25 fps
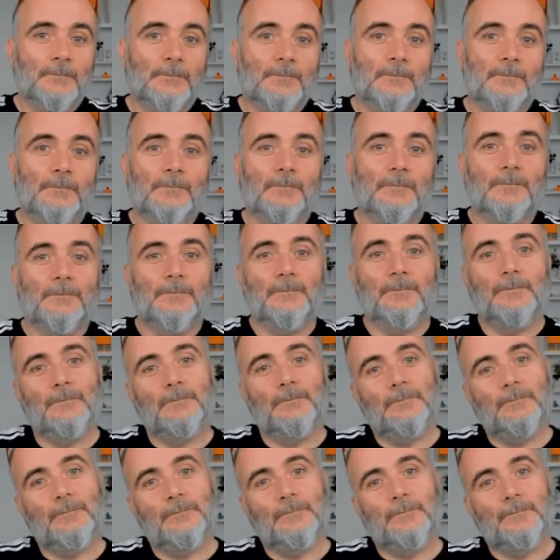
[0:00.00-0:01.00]

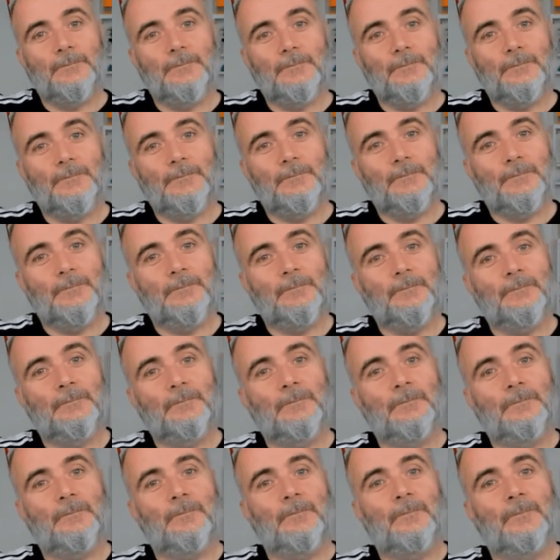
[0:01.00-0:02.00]

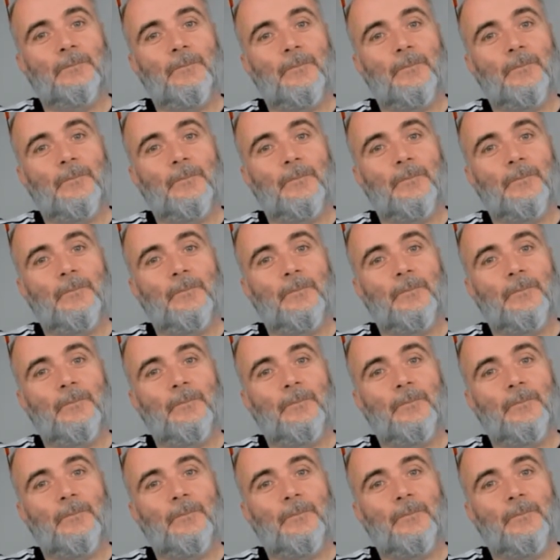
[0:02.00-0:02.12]
Nobody speaks.